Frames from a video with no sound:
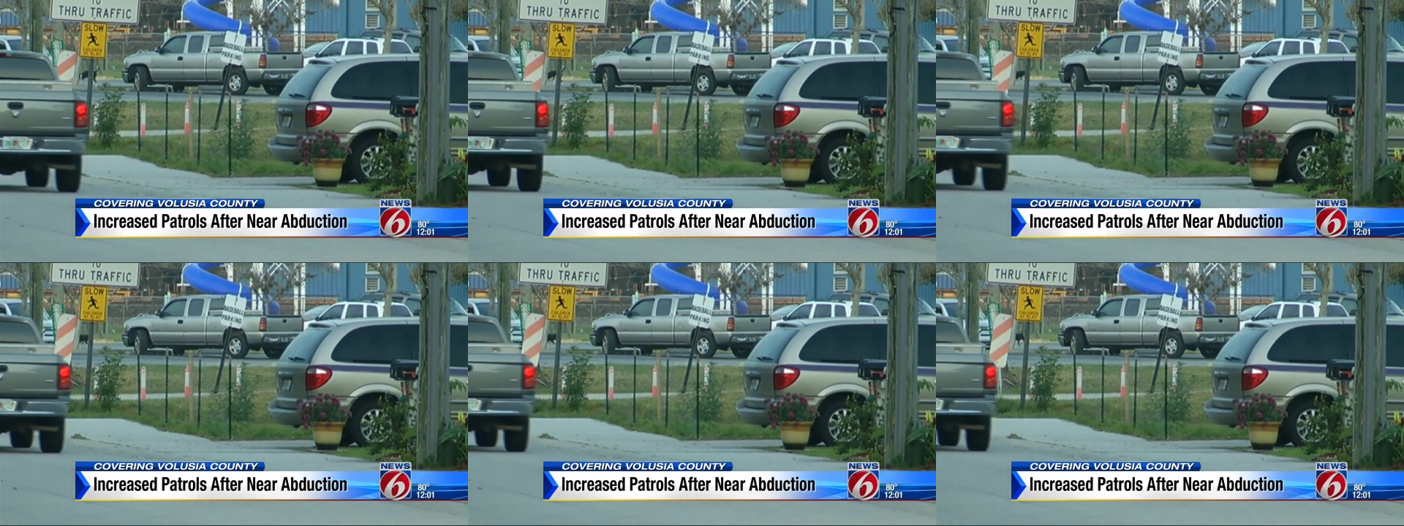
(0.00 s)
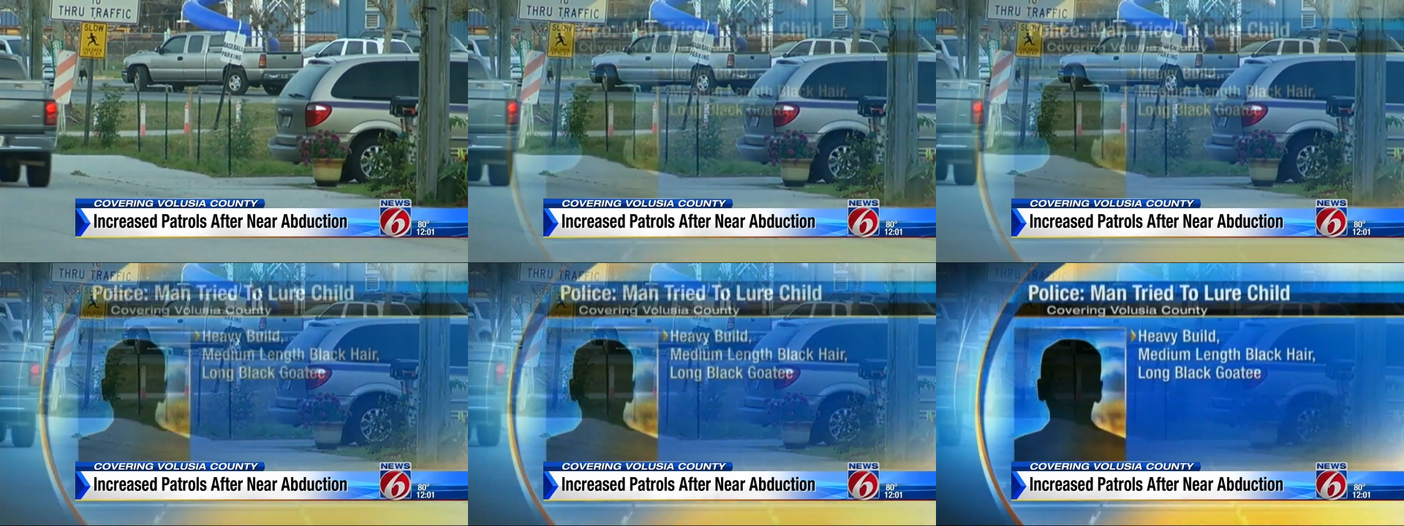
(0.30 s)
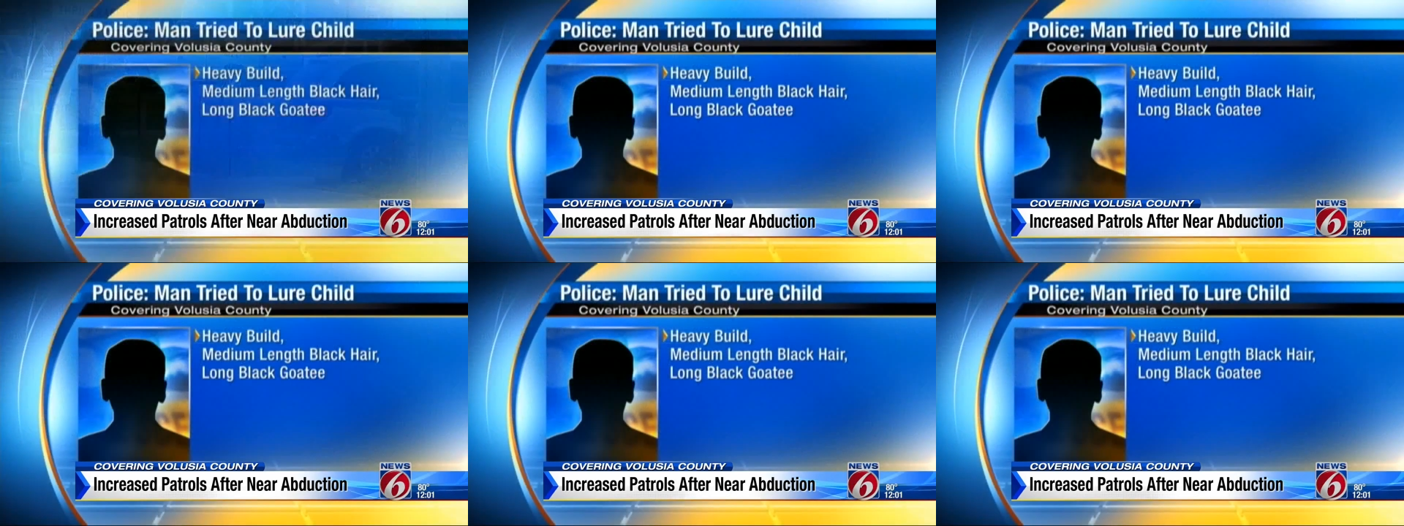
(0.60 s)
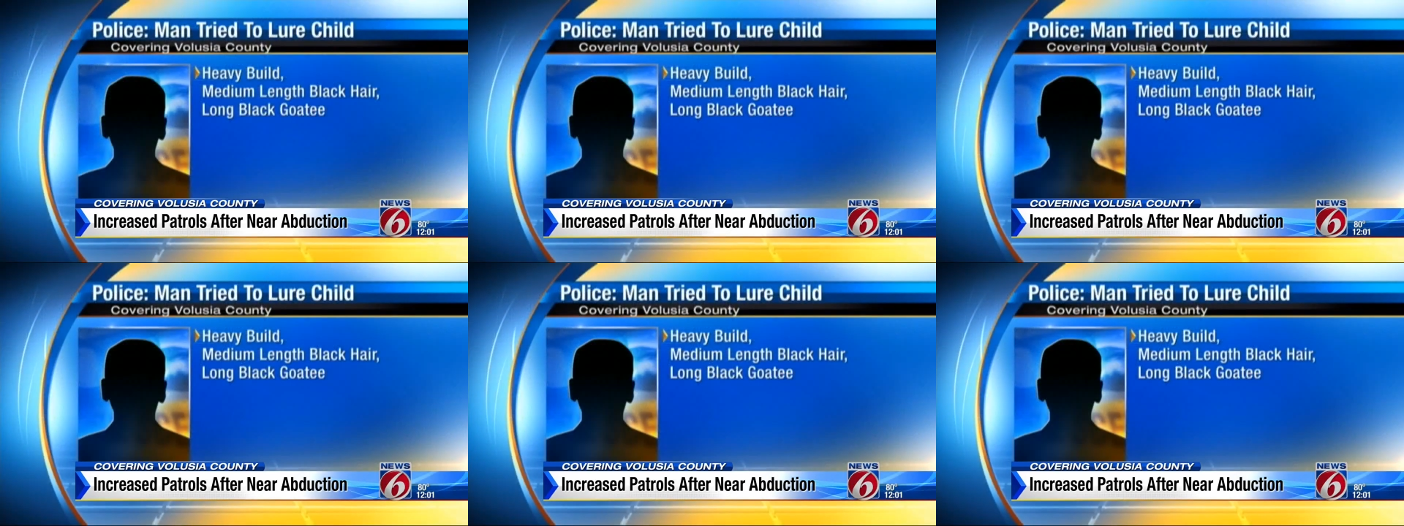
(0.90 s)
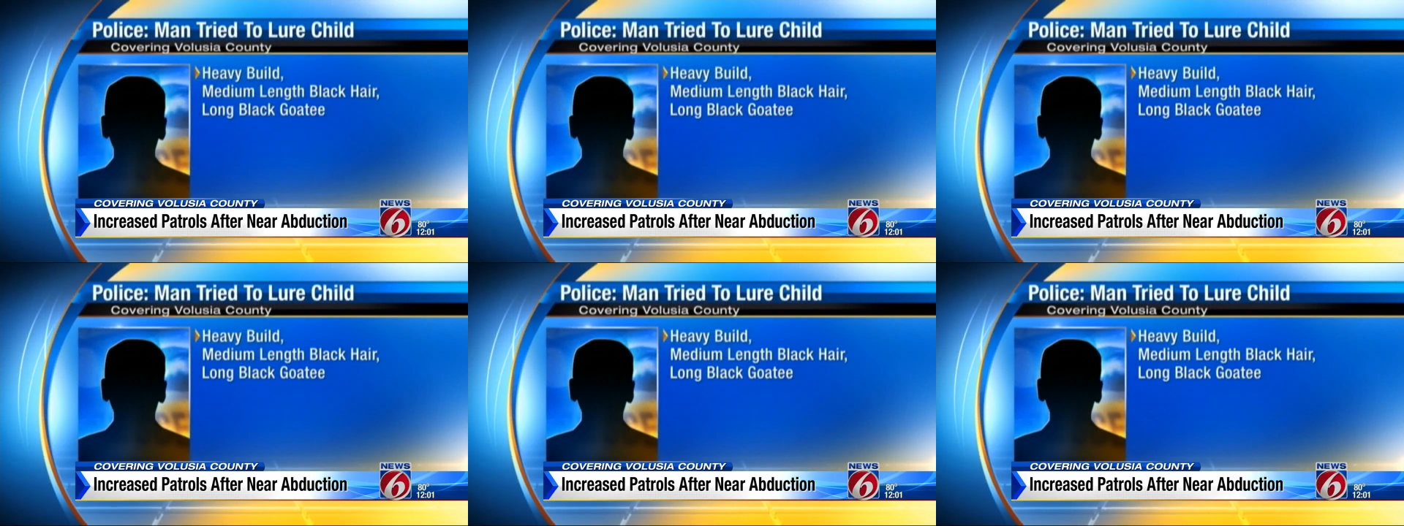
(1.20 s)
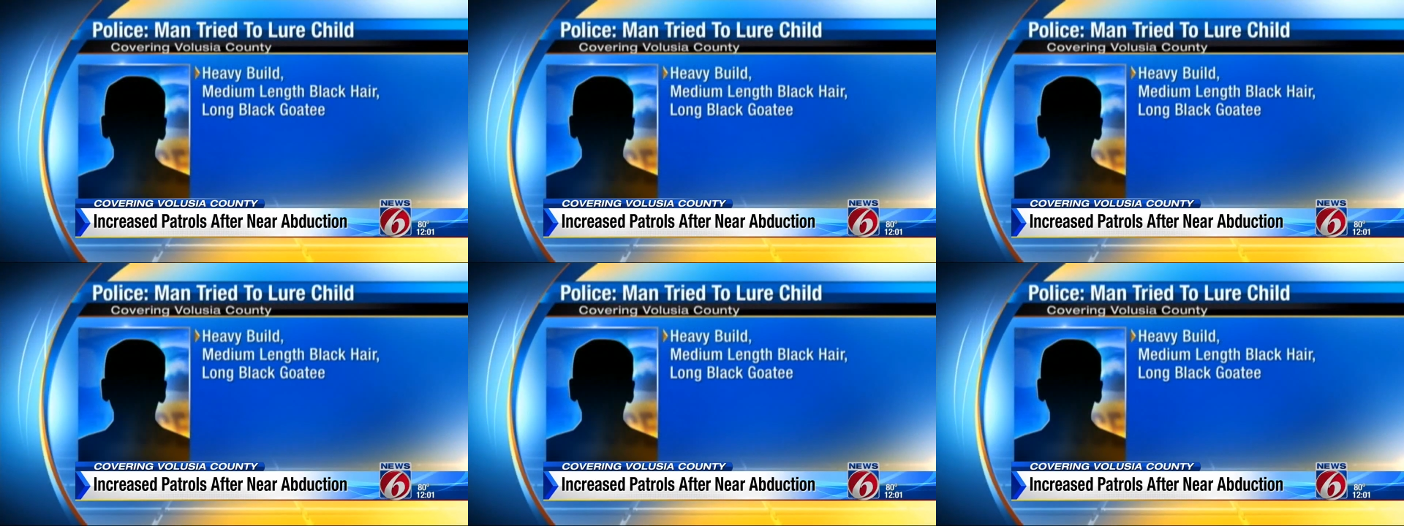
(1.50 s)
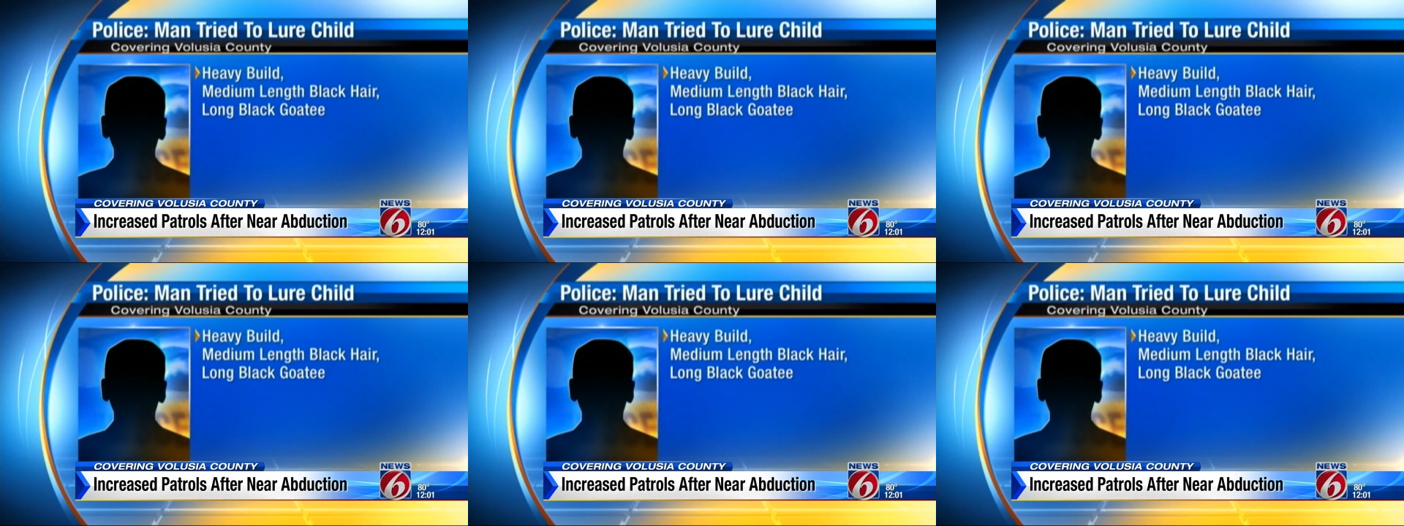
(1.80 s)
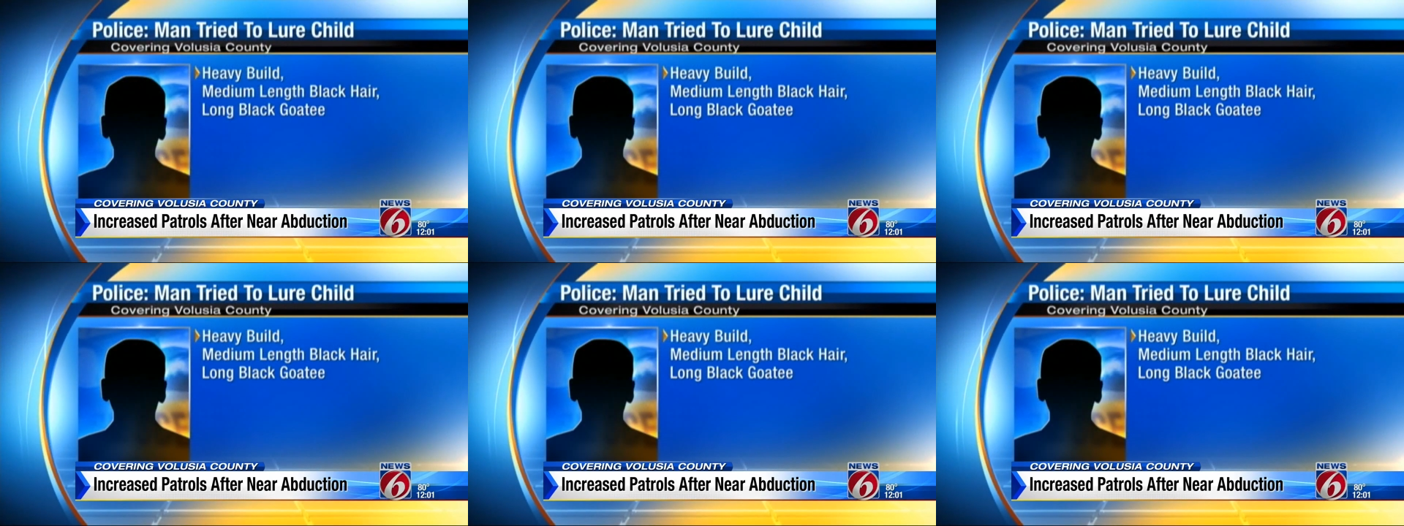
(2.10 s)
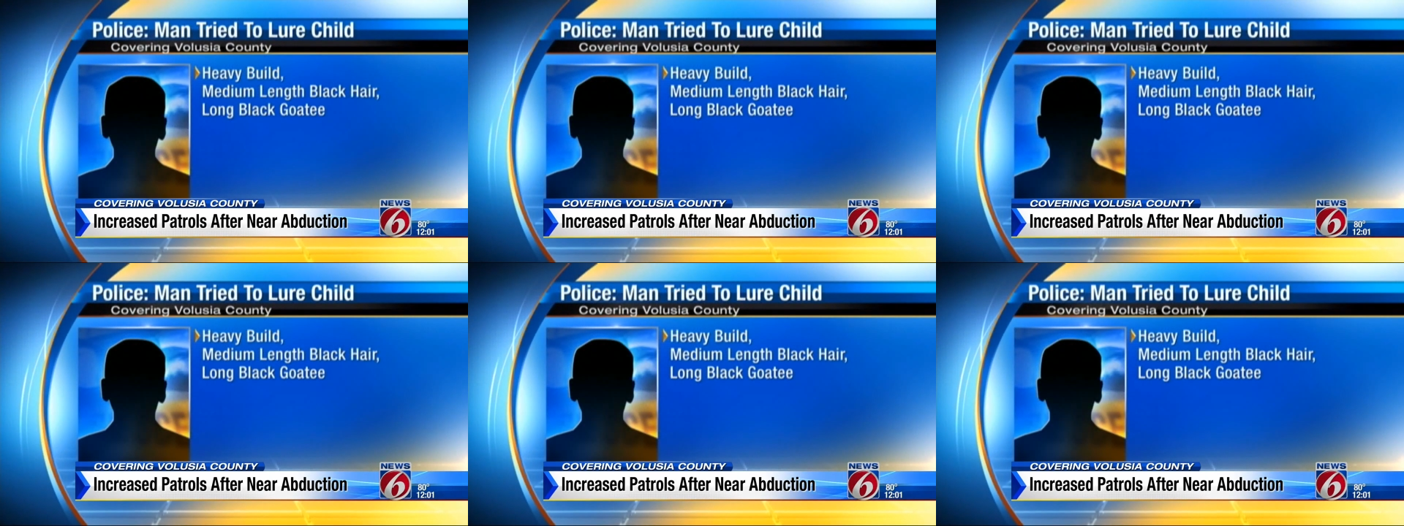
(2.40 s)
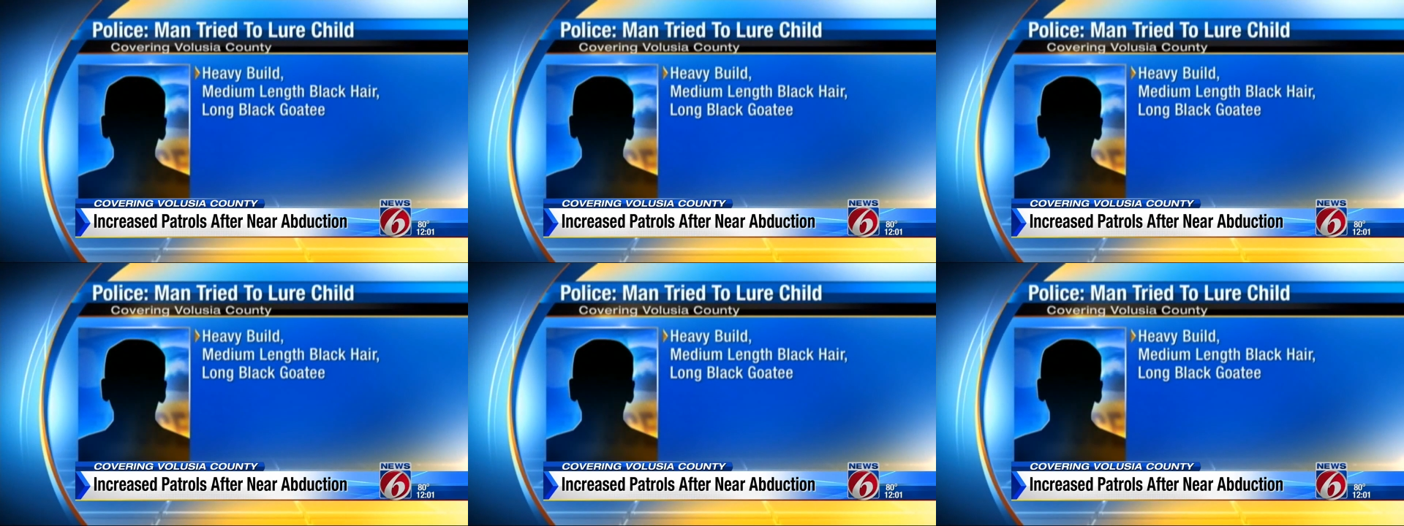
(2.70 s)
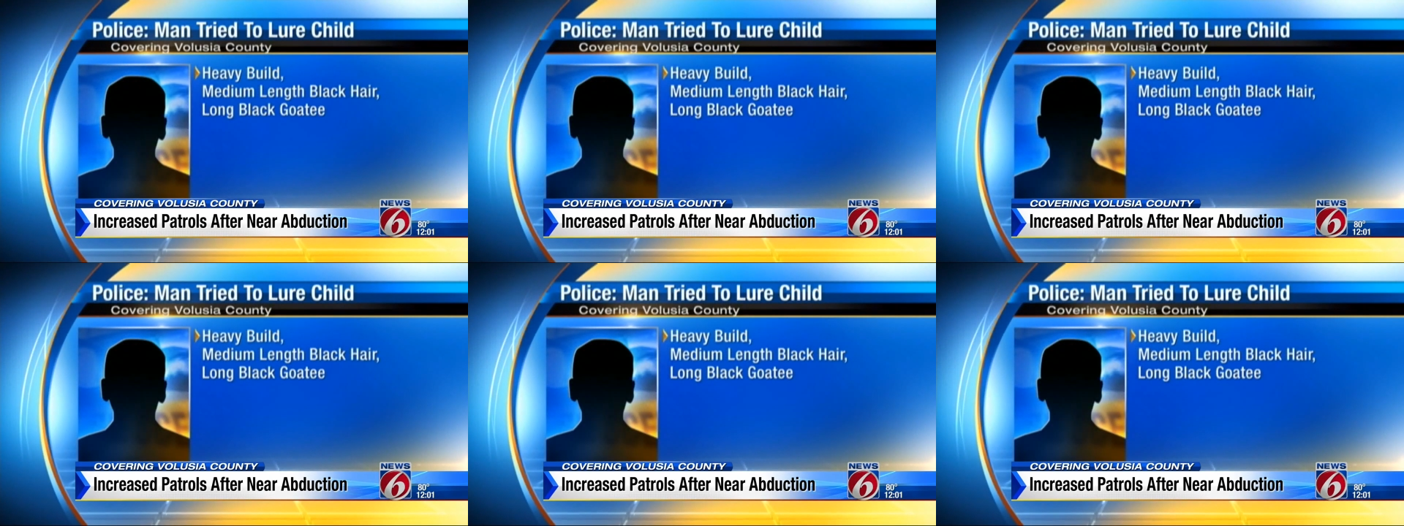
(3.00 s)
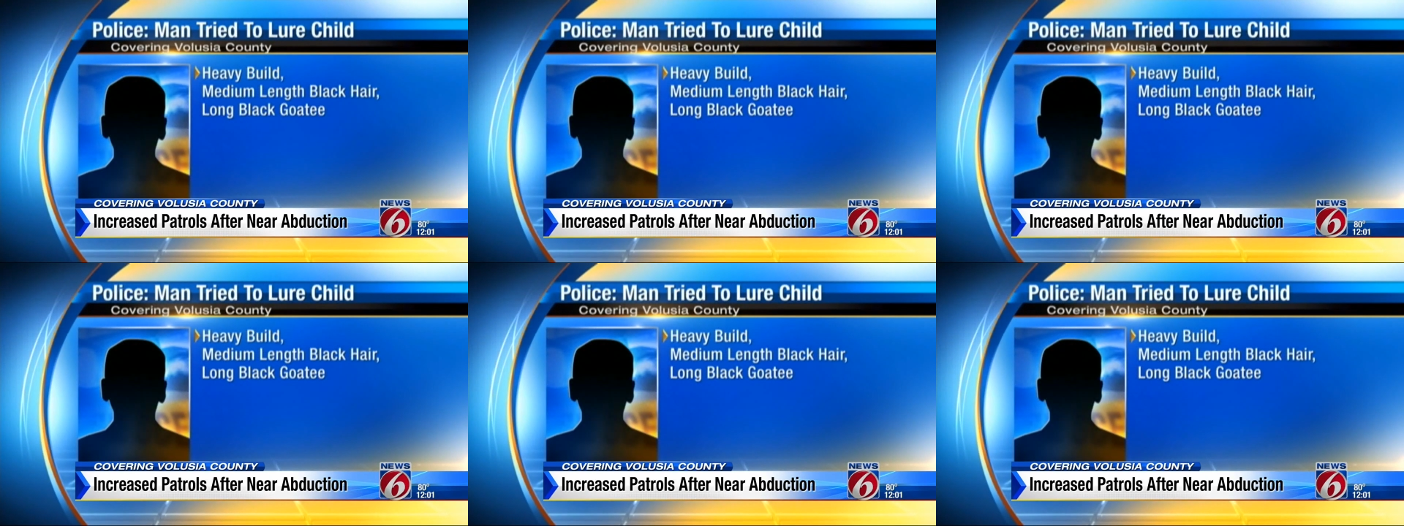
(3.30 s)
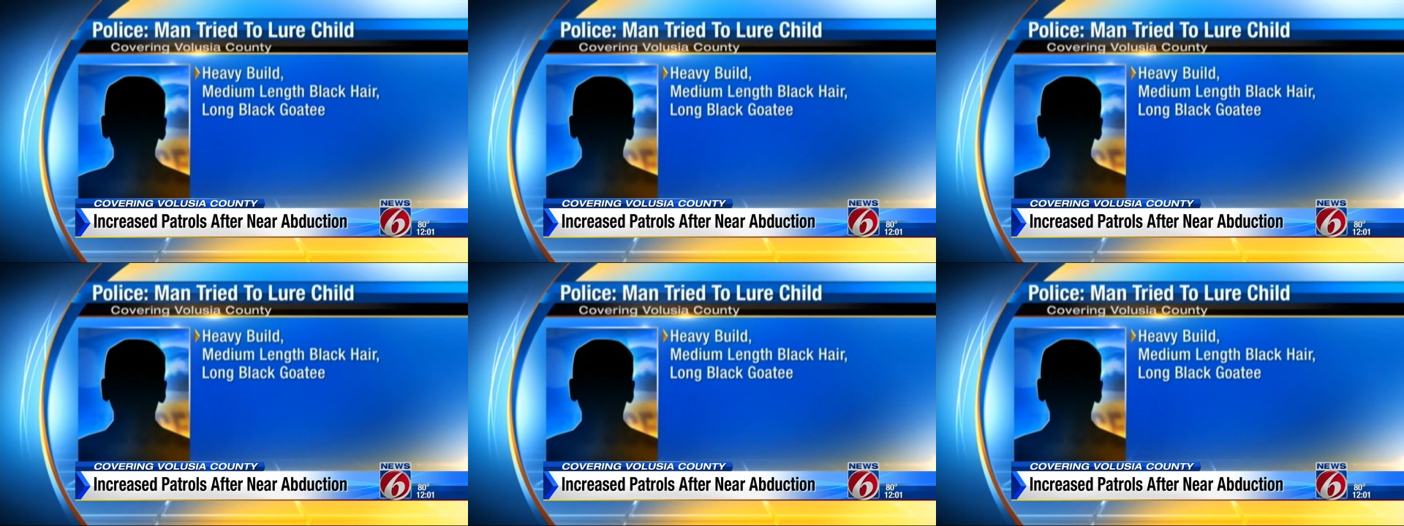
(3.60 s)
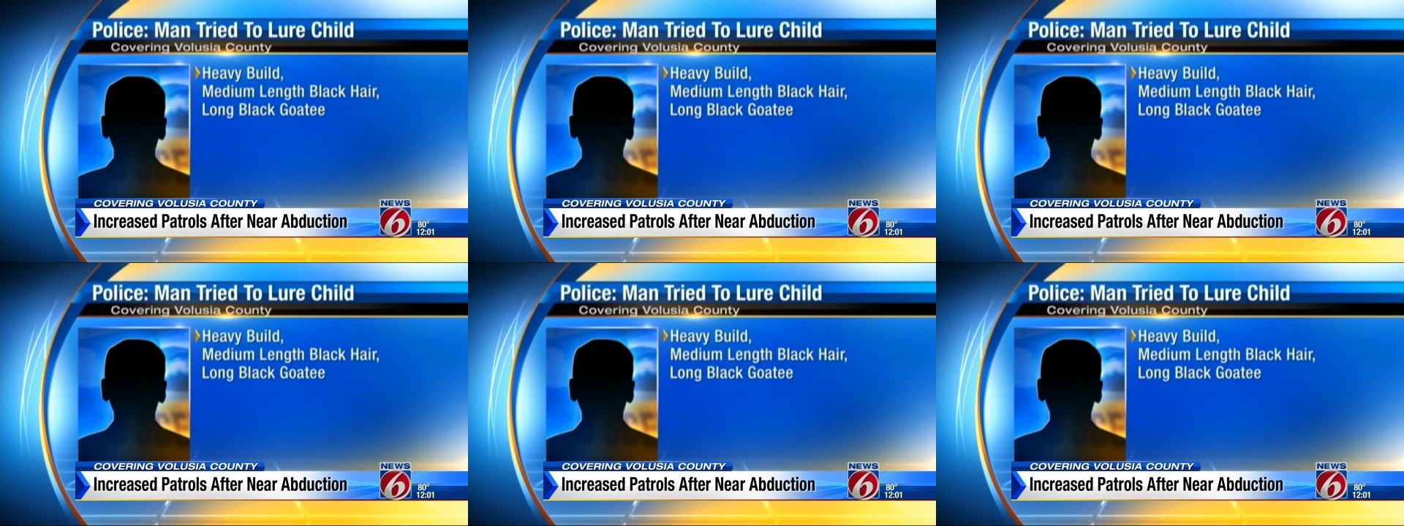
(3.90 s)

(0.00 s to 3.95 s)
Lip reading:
(no speaker visible)